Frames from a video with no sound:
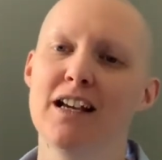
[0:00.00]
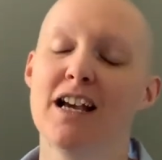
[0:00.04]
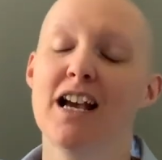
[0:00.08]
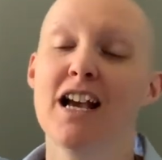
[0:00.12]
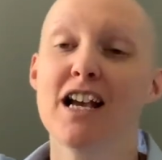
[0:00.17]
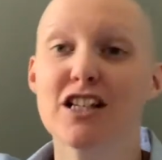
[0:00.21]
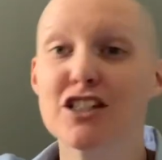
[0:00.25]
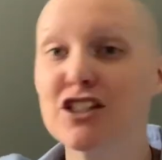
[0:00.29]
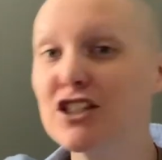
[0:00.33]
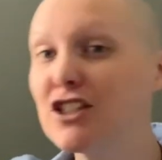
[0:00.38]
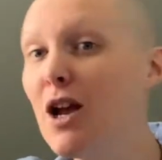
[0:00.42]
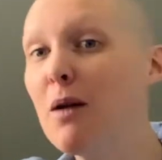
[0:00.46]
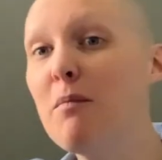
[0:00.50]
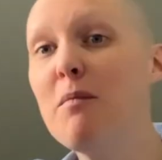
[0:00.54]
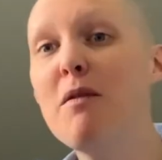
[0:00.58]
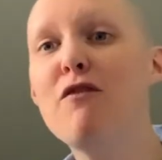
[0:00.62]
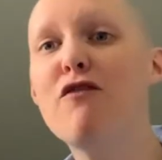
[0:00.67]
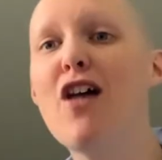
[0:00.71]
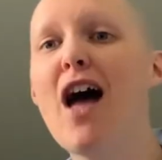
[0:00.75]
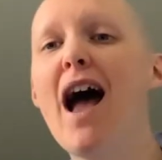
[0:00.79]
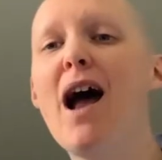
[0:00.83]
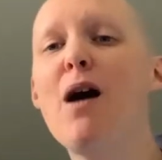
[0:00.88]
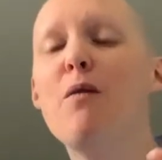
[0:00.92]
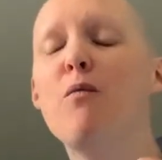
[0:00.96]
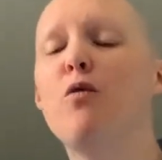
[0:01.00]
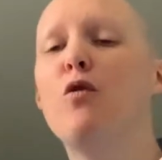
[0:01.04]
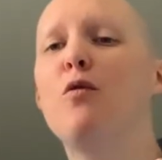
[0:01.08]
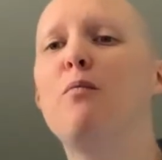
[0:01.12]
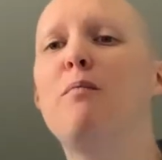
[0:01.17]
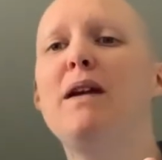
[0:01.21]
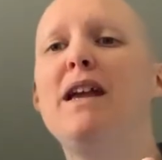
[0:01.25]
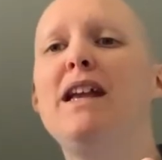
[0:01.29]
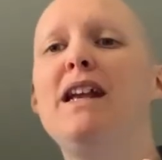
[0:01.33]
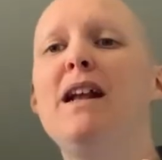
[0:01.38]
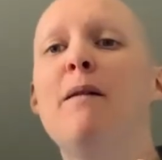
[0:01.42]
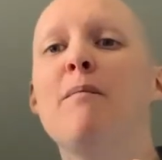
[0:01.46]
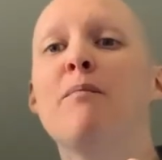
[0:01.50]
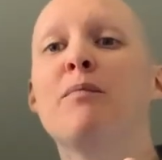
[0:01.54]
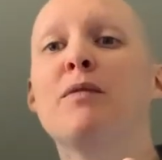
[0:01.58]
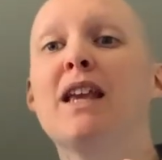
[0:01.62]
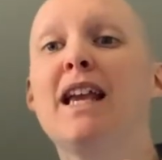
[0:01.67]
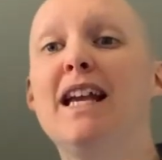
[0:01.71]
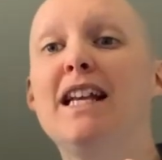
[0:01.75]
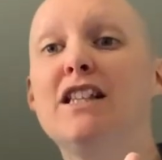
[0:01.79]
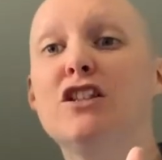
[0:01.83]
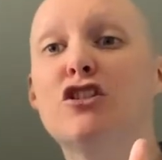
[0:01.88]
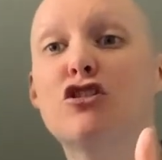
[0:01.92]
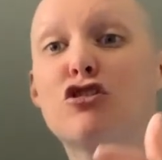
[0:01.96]
Some of that will be
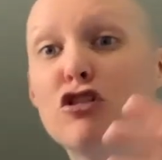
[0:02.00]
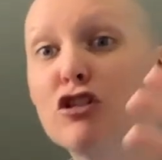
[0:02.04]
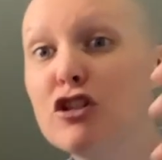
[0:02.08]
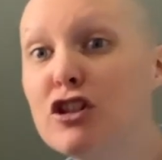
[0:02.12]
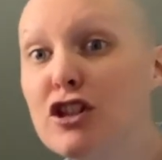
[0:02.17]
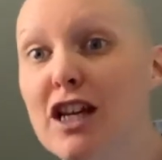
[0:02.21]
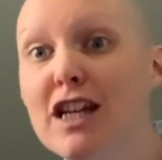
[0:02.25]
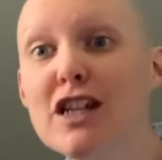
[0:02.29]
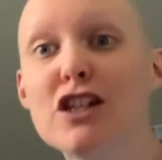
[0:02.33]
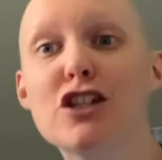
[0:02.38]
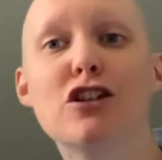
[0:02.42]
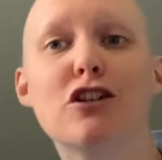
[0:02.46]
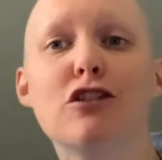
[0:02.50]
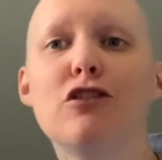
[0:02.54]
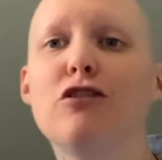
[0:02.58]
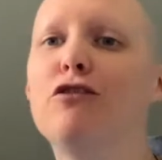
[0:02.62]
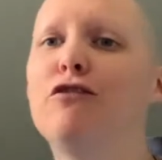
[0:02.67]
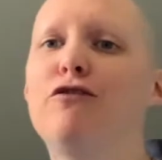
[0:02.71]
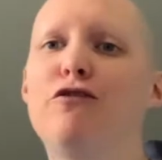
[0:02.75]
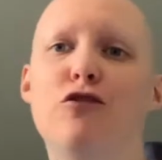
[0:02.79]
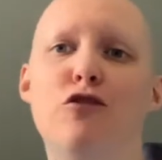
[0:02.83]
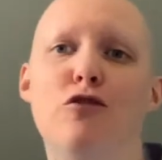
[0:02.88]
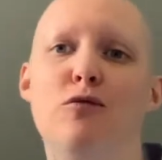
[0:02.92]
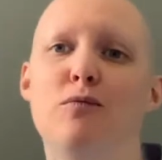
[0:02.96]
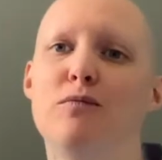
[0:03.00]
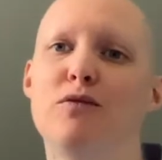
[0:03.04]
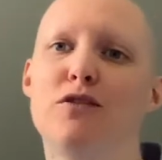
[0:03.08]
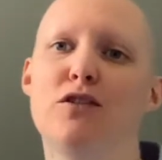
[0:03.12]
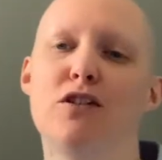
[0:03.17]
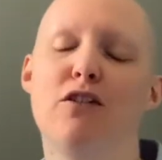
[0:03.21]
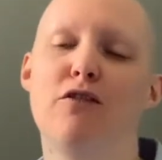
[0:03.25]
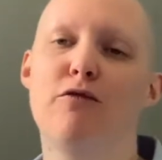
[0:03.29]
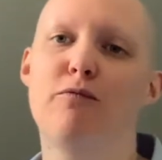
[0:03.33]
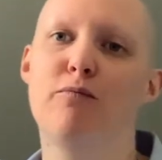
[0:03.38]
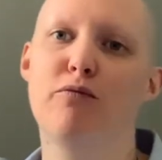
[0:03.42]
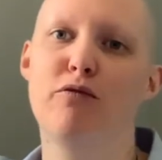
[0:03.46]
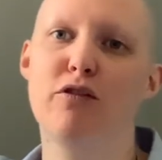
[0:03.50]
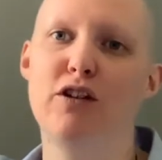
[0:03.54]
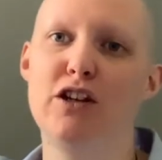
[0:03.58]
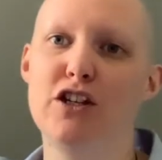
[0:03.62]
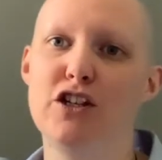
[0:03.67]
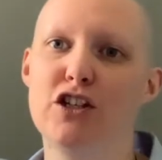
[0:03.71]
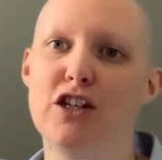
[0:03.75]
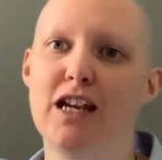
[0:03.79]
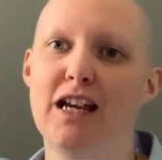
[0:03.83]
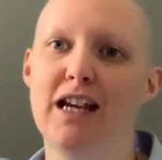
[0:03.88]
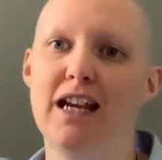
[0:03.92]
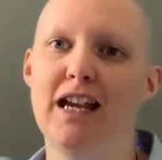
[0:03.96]
in traditional forms of
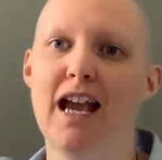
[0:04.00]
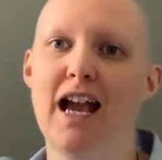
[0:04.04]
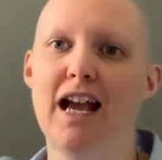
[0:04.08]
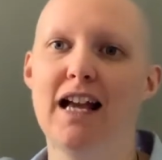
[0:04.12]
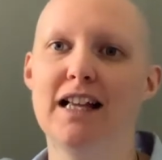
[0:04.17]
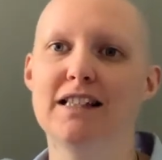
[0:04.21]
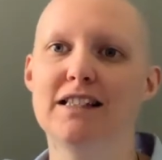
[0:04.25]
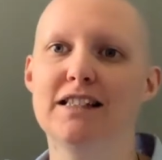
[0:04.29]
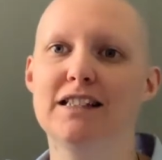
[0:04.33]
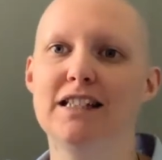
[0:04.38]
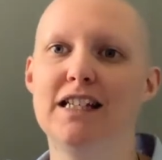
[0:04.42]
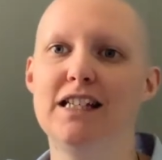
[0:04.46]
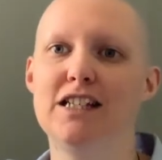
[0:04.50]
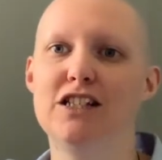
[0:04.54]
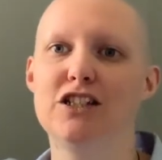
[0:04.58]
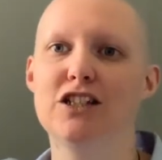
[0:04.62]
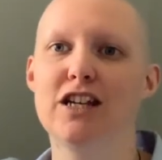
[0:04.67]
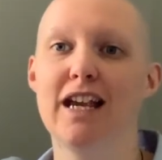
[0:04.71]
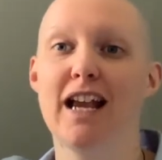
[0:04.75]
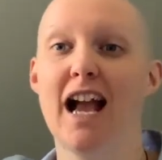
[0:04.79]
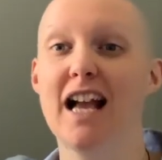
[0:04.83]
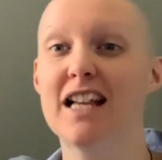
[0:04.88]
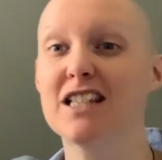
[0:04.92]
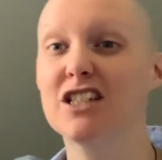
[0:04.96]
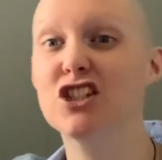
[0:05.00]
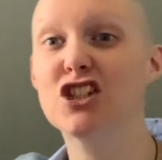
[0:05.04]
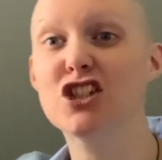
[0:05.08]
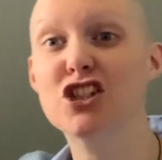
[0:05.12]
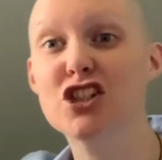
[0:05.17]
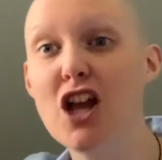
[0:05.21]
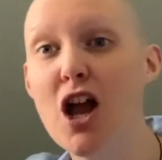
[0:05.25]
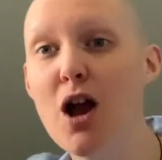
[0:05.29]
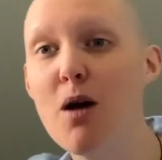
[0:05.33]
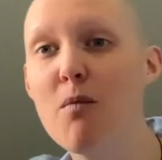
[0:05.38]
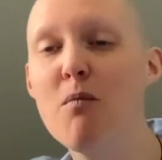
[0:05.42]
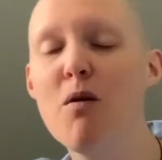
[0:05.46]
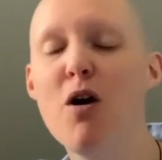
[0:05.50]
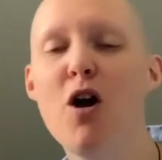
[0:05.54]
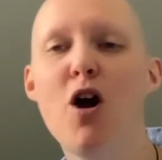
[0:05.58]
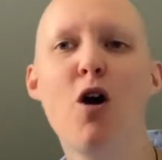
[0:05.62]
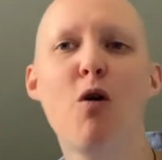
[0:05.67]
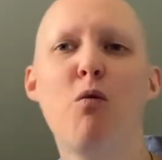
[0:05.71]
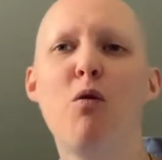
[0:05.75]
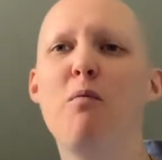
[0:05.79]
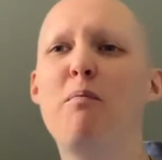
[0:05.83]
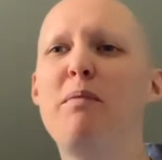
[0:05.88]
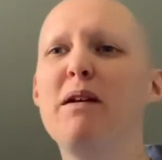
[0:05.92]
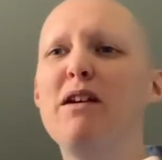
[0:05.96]
preaching and teaching, and some
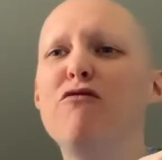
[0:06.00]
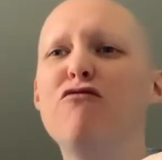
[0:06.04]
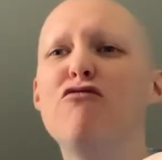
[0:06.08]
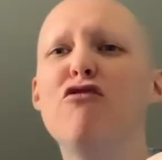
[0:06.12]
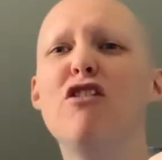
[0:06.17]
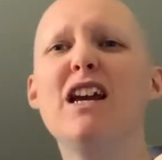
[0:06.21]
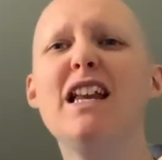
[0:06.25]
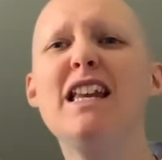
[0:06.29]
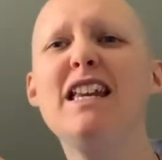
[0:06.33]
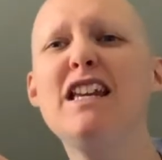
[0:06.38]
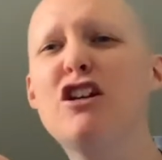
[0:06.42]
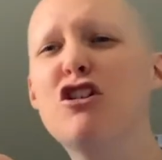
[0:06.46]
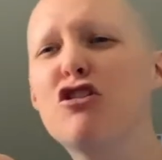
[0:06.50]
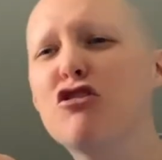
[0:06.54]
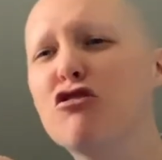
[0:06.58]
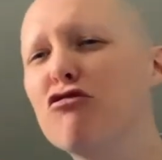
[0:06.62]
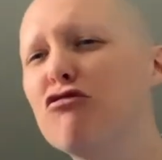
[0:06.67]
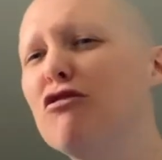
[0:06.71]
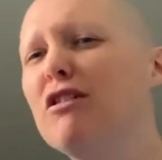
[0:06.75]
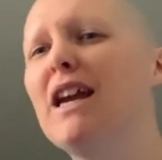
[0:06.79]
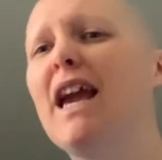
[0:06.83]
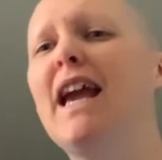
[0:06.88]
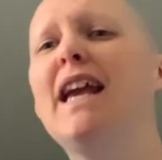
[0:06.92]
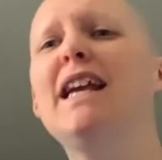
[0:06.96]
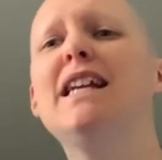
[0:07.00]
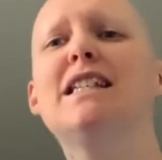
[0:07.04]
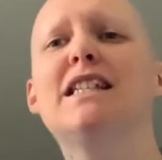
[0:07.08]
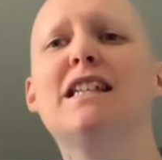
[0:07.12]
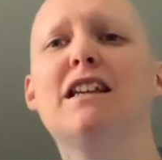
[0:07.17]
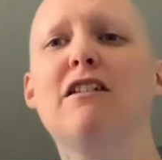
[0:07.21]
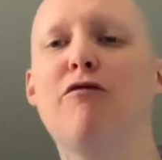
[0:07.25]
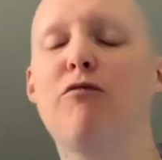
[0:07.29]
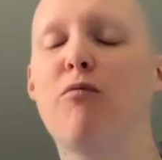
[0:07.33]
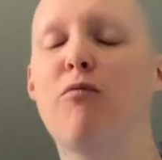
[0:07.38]
will be really creative